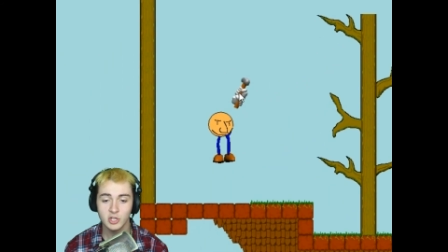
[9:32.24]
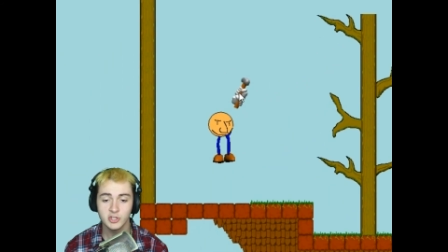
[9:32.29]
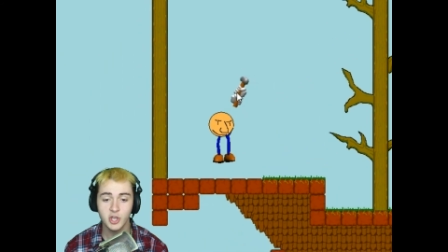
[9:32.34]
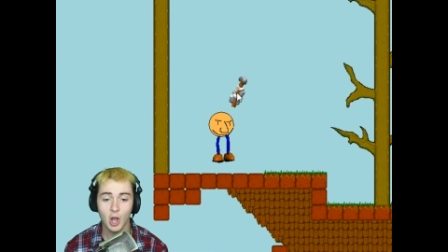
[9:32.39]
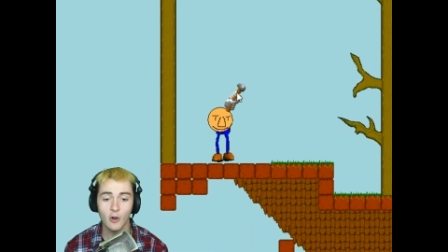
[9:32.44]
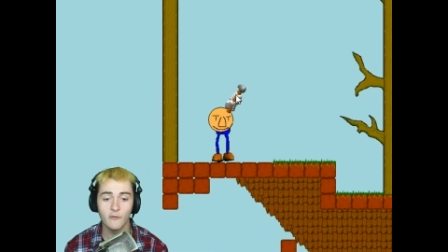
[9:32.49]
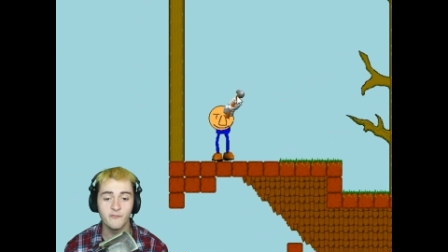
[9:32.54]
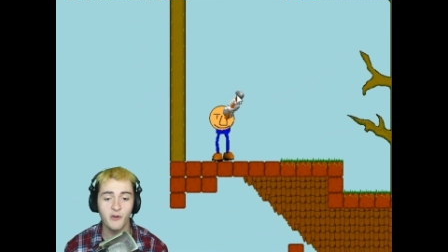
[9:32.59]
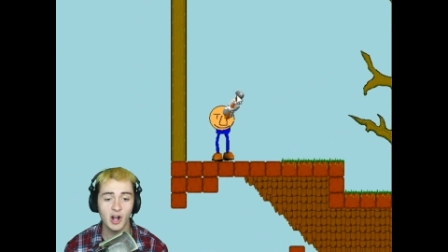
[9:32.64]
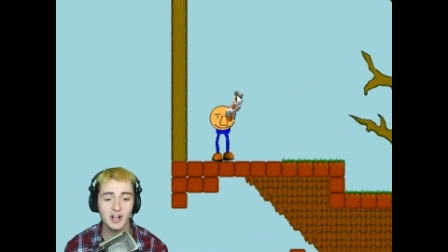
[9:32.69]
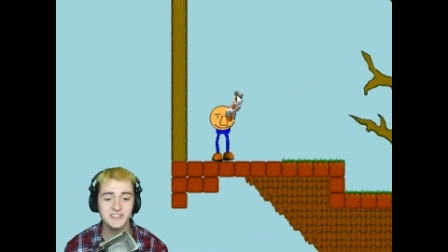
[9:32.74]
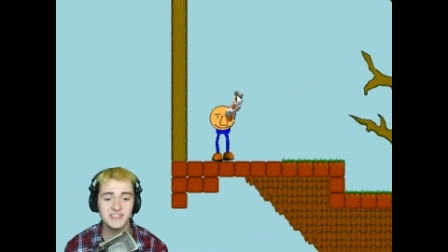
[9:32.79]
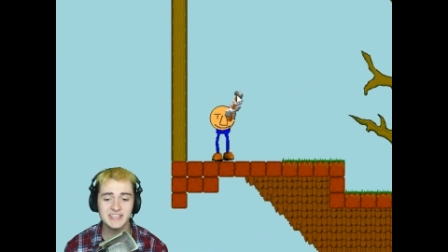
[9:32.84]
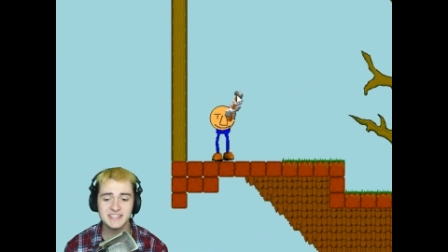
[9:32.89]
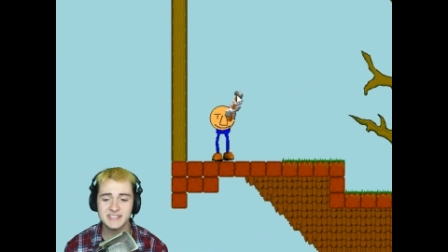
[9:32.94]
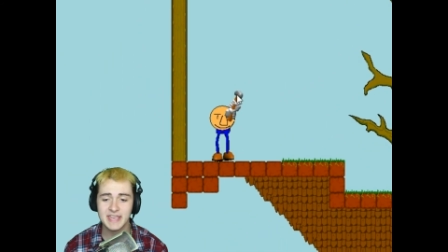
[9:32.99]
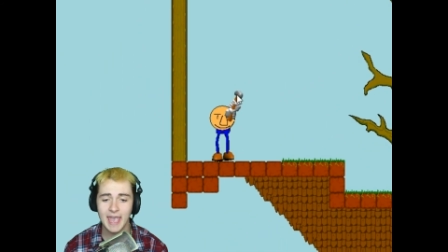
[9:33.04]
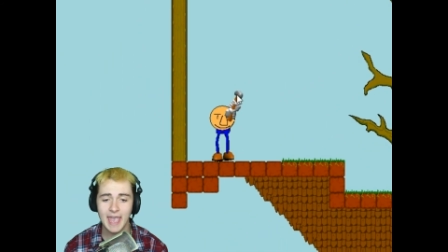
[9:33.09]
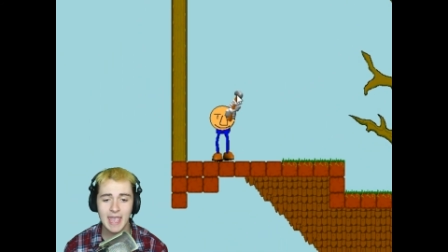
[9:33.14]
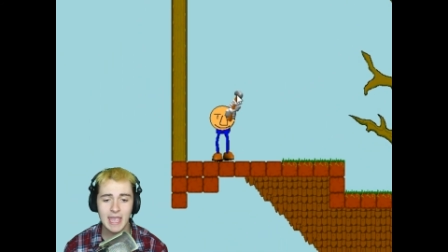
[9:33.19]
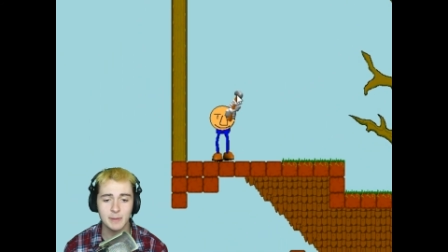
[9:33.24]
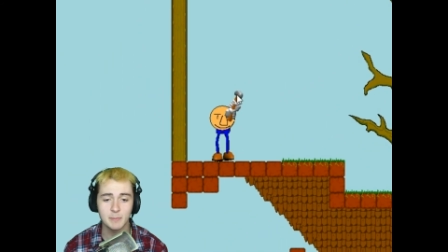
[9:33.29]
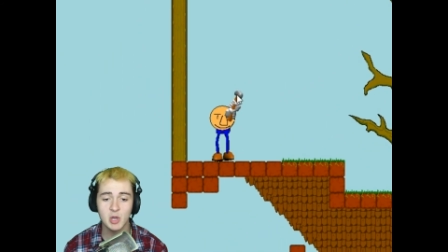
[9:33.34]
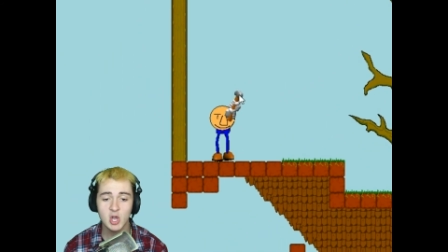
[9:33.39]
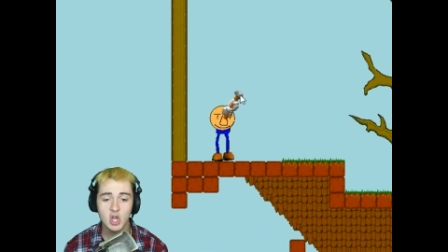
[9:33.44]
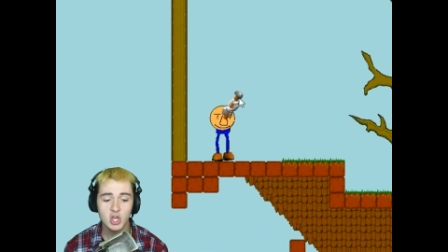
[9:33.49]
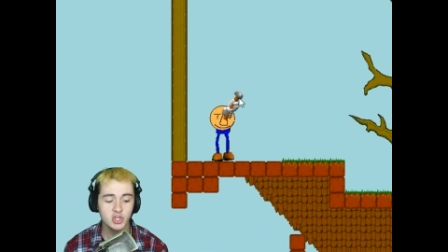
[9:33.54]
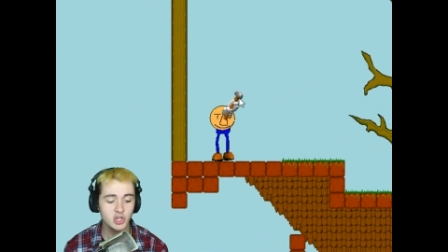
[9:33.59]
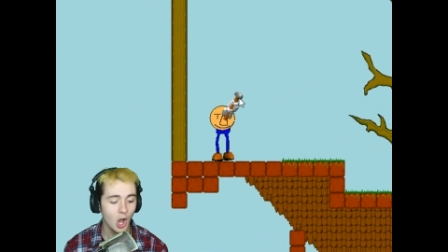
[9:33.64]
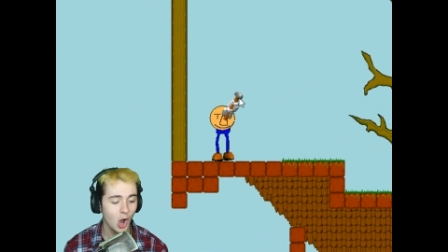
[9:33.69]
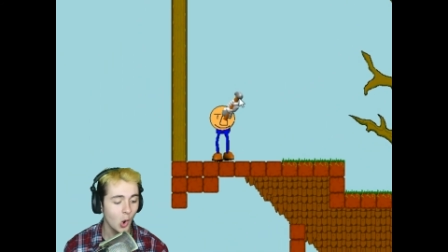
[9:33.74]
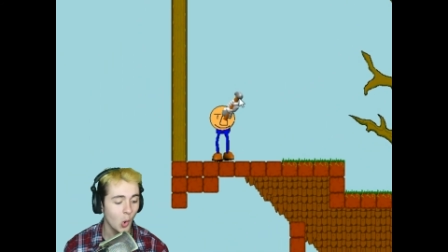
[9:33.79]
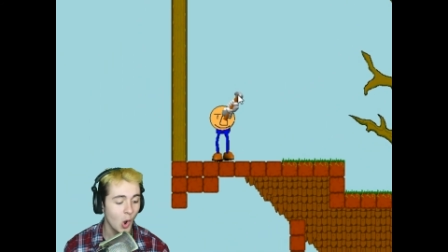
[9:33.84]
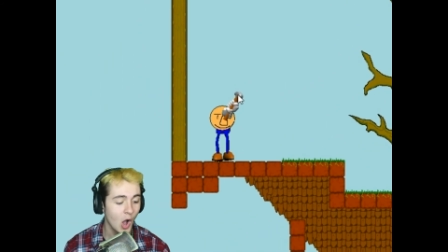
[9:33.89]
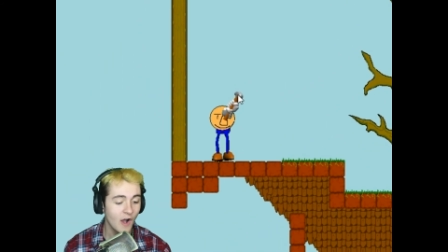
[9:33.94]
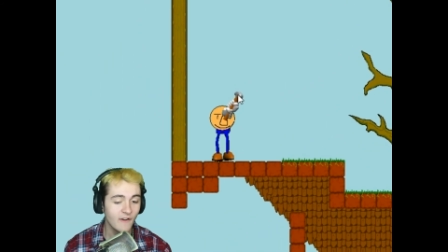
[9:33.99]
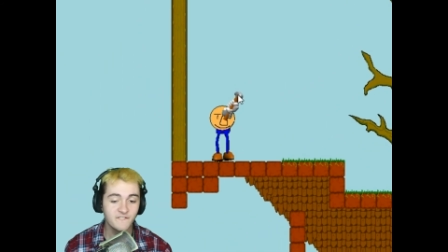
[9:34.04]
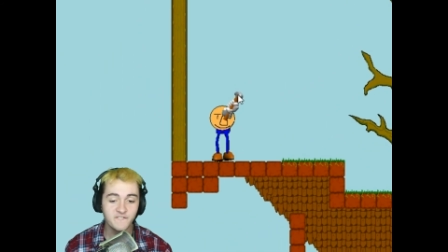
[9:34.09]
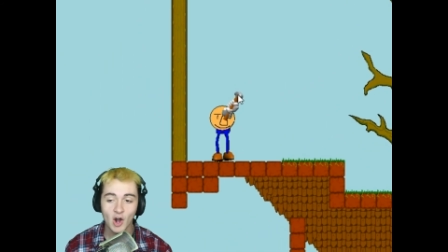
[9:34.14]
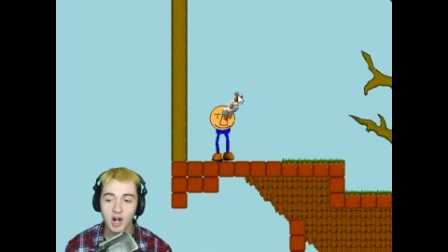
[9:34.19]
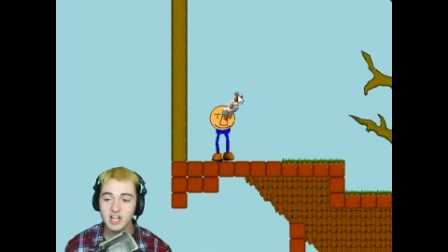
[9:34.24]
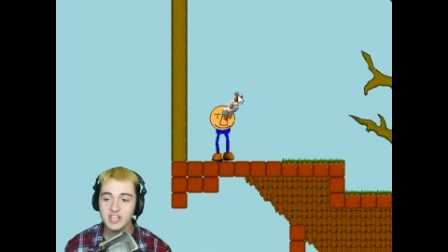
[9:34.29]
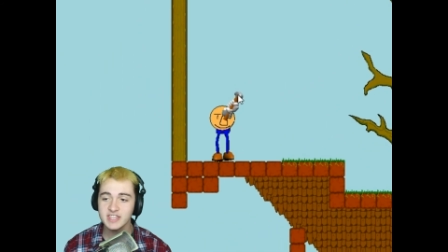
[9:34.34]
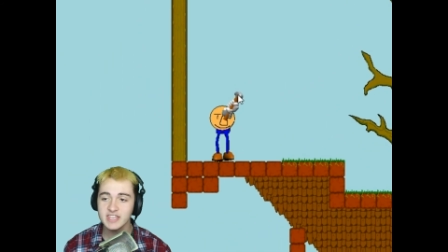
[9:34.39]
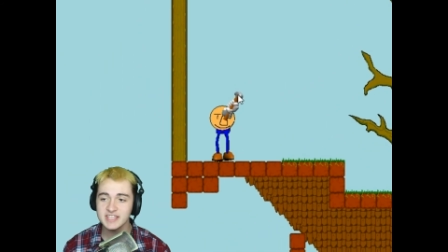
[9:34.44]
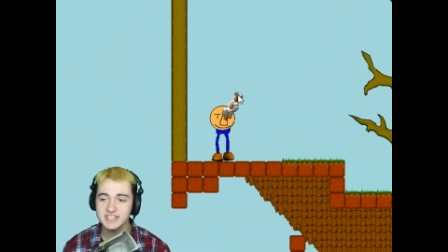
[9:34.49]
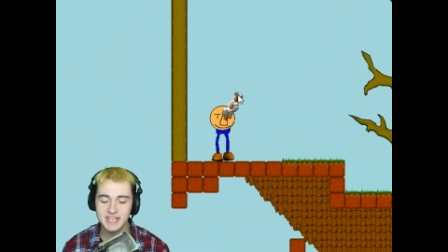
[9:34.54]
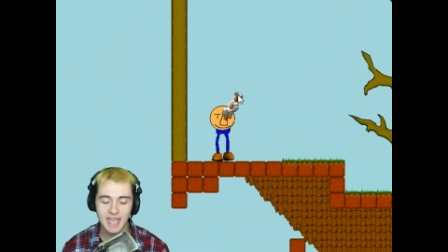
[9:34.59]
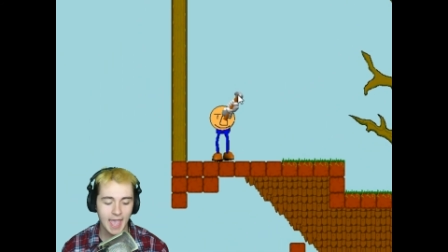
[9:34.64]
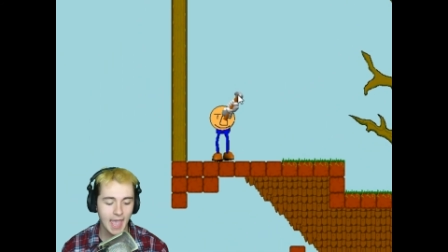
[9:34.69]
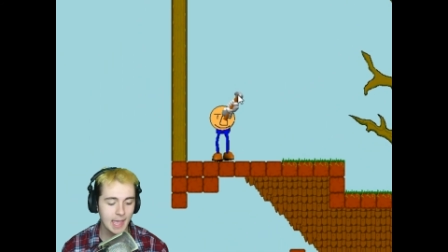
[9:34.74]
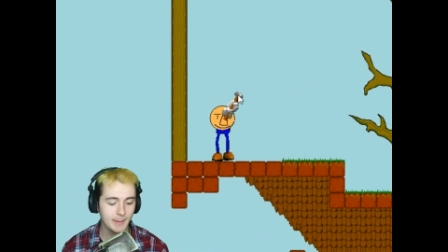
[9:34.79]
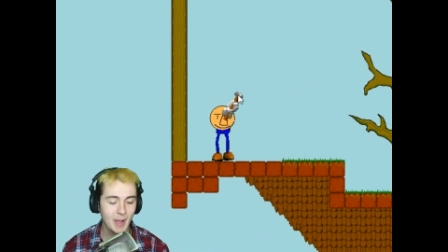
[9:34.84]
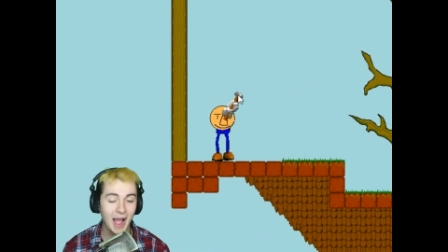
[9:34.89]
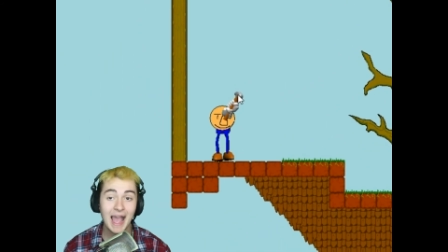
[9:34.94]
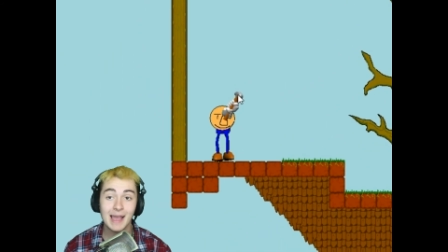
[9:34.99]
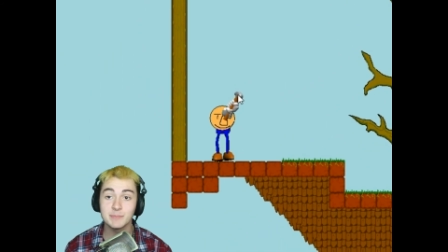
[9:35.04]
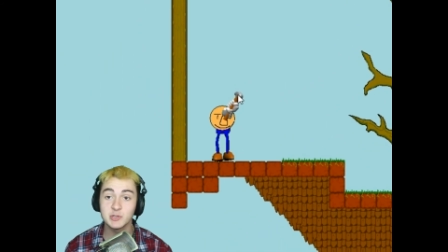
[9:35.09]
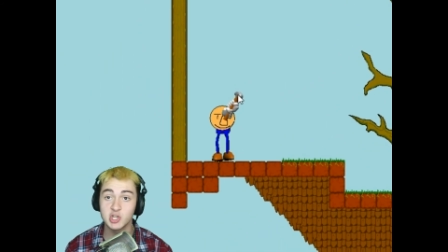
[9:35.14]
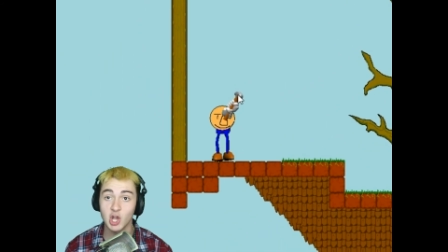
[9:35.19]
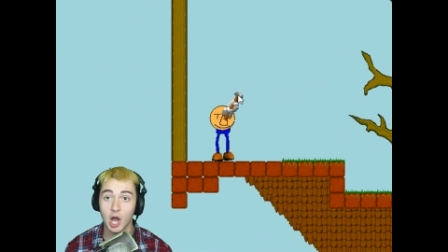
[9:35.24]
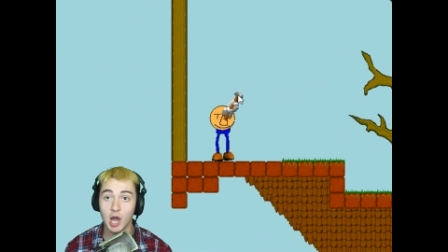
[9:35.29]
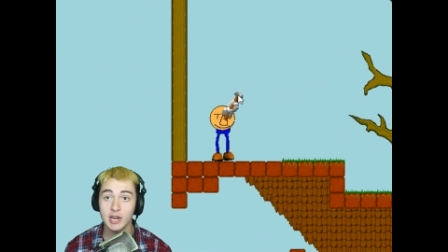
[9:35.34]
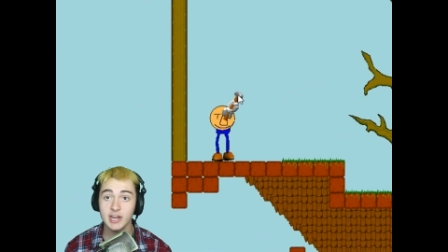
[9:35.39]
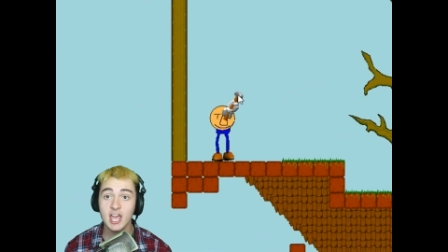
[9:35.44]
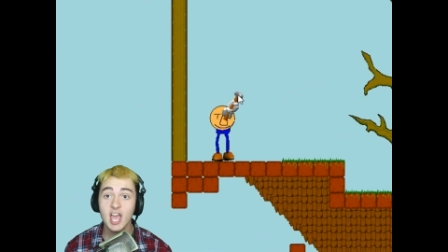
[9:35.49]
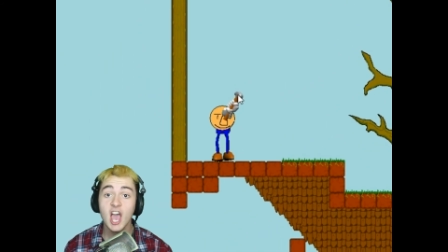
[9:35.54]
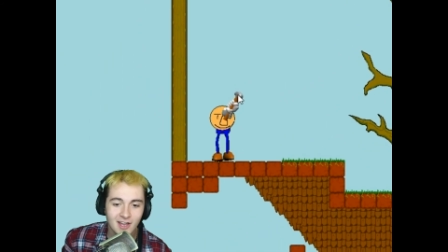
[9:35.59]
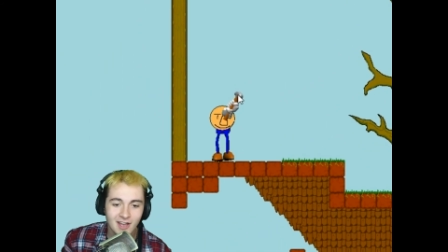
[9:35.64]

Yo, fuck this game! Yo, fuck this game, I'm done